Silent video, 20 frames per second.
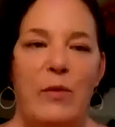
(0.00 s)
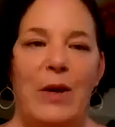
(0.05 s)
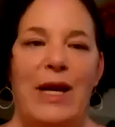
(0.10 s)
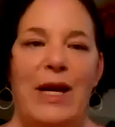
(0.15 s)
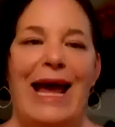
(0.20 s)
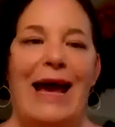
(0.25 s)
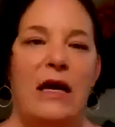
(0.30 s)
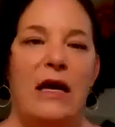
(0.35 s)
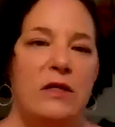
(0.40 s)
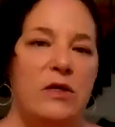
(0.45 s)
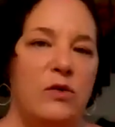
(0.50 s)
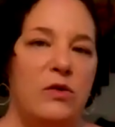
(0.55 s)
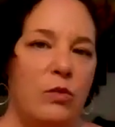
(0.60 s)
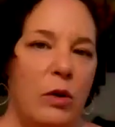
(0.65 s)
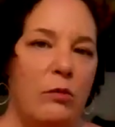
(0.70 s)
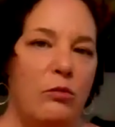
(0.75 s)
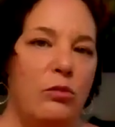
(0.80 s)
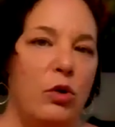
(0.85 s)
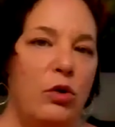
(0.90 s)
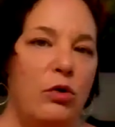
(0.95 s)
But as
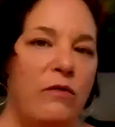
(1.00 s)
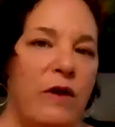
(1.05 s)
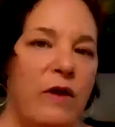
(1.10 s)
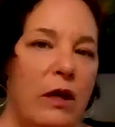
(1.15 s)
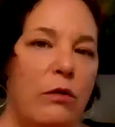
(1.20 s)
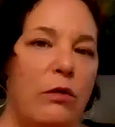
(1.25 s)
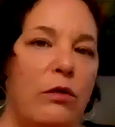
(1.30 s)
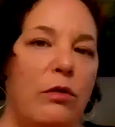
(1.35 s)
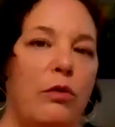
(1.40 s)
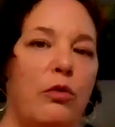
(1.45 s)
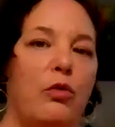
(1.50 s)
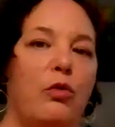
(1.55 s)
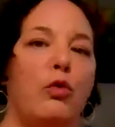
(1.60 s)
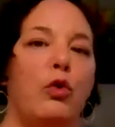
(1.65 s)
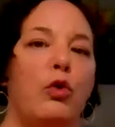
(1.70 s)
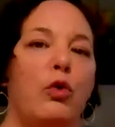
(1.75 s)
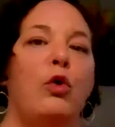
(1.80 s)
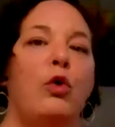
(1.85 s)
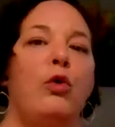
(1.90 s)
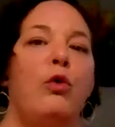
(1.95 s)
we're moving
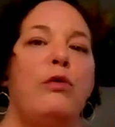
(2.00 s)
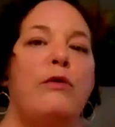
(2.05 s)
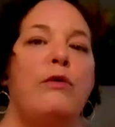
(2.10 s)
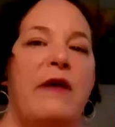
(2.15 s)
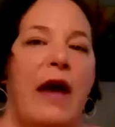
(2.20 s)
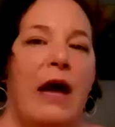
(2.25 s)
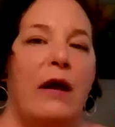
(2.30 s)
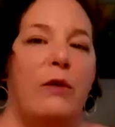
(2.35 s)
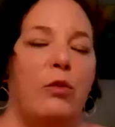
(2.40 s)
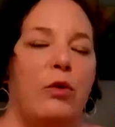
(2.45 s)
through that,